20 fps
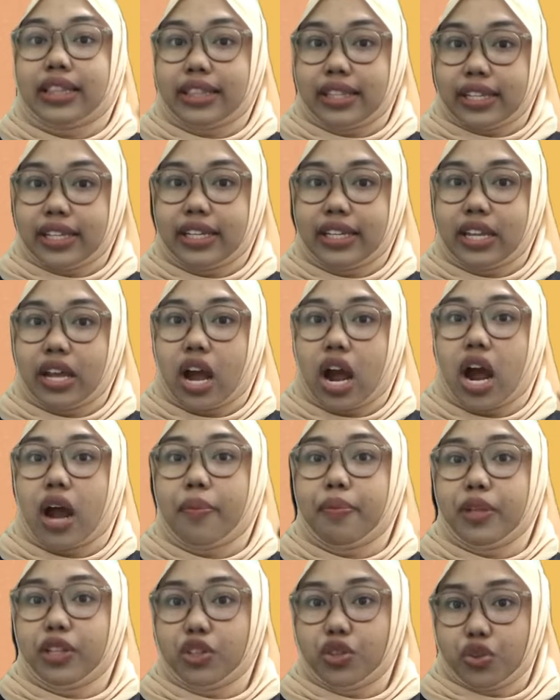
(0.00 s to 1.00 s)
Third,
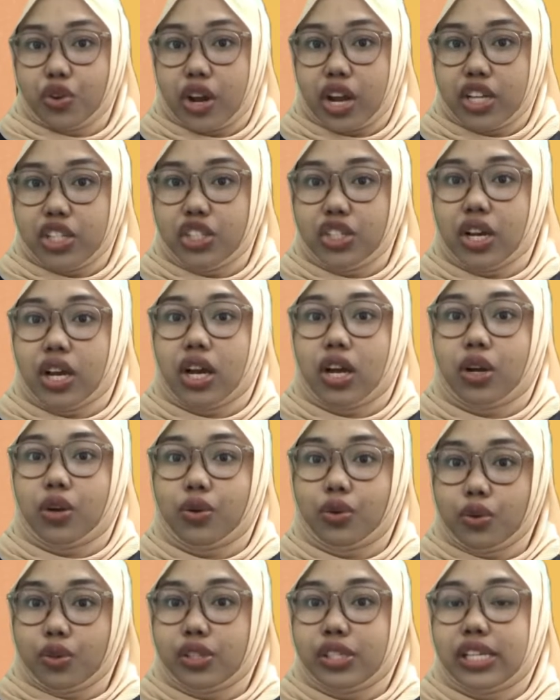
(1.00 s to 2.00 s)
arbitrage
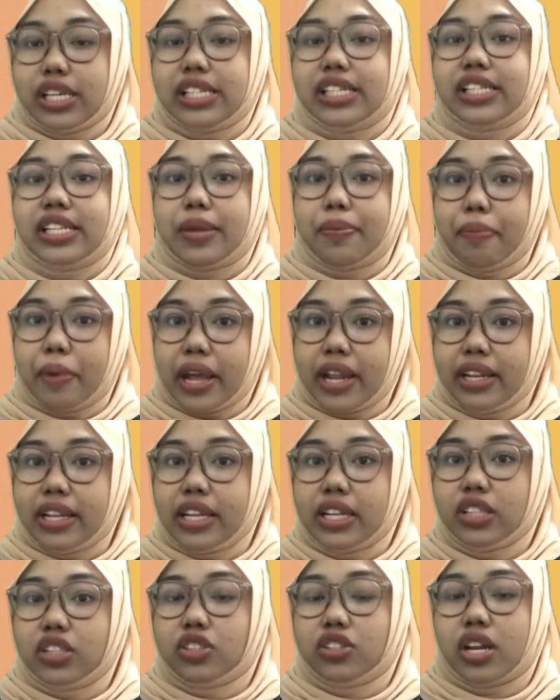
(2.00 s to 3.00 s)
rules is
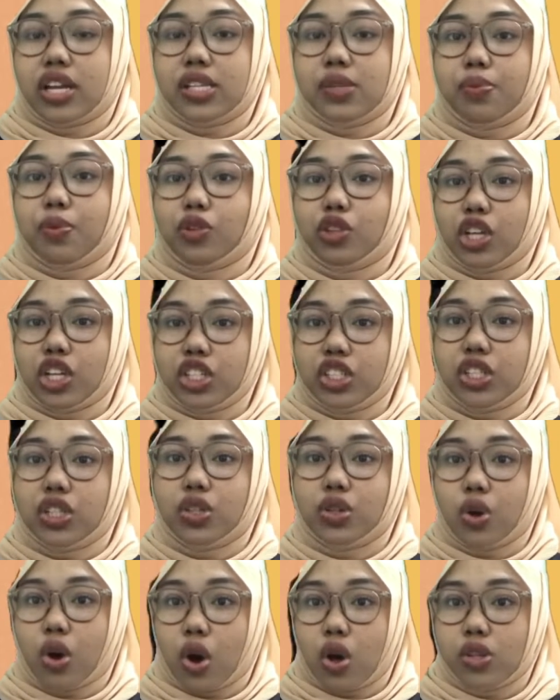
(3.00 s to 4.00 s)
depending
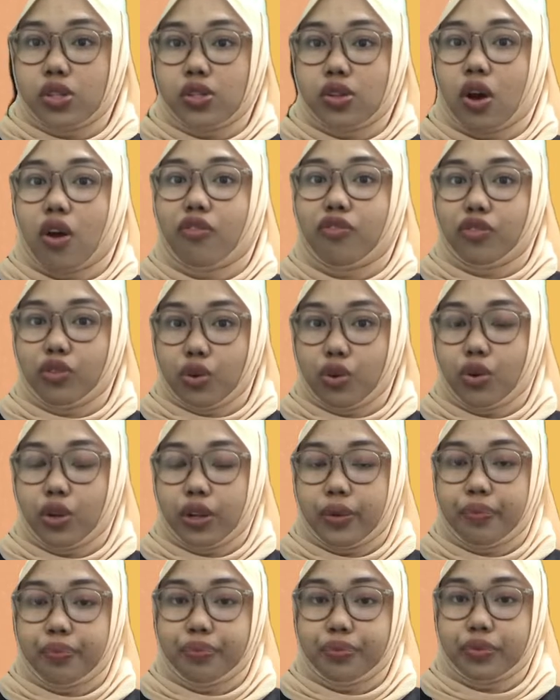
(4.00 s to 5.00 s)
transportation cost of
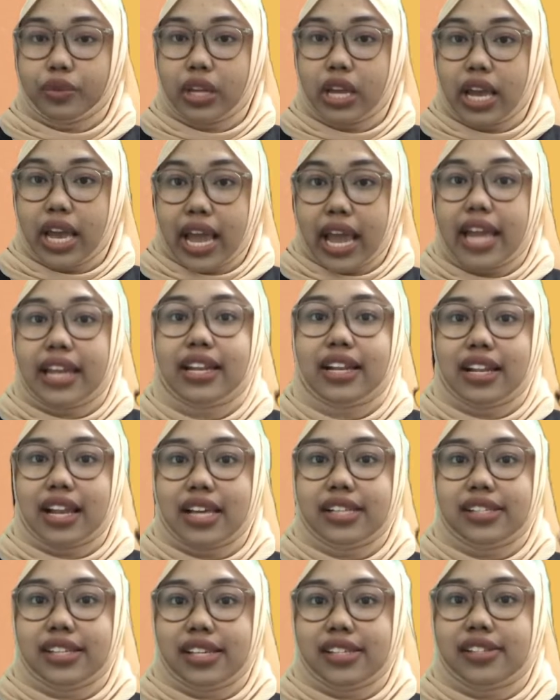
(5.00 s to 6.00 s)
gold. And the
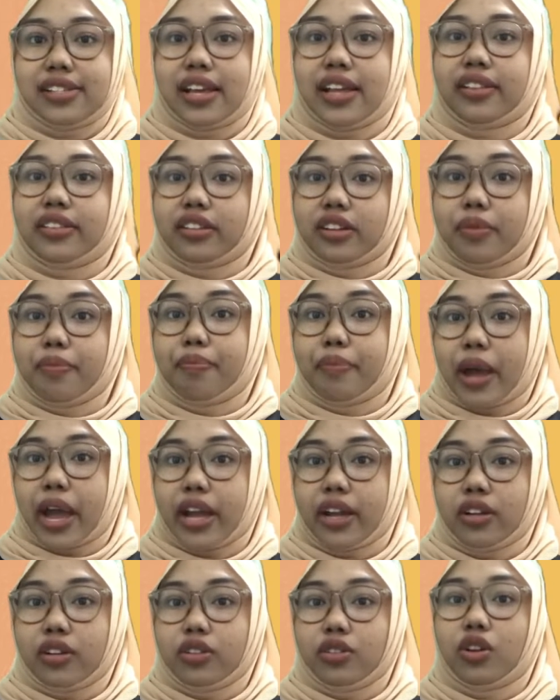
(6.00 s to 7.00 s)
last is central
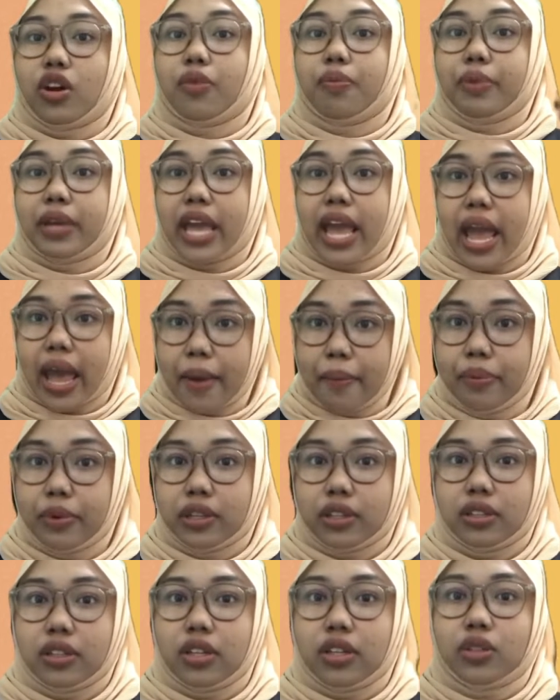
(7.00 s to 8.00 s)
bank not be
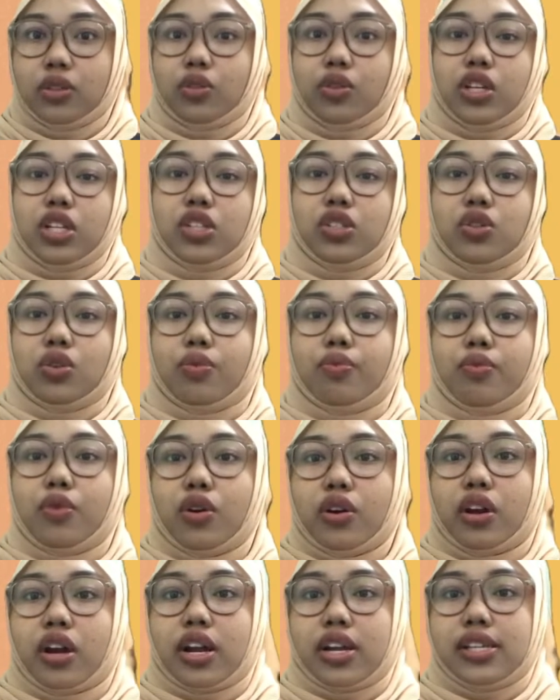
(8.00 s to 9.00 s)
able to issue
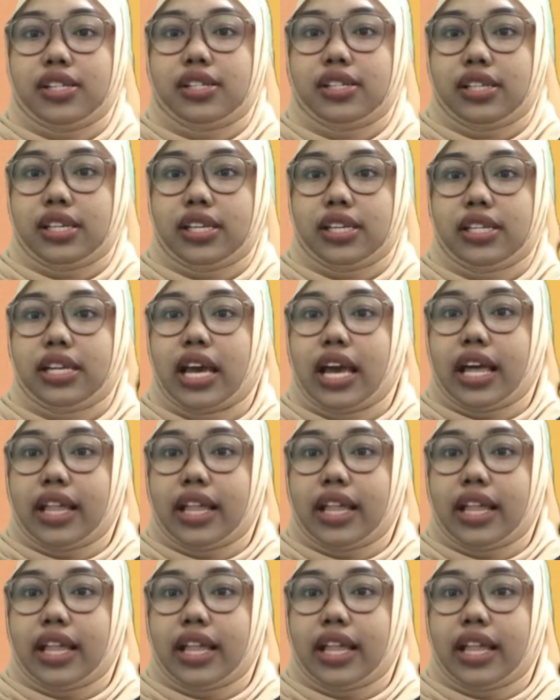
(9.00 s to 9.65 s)
more currency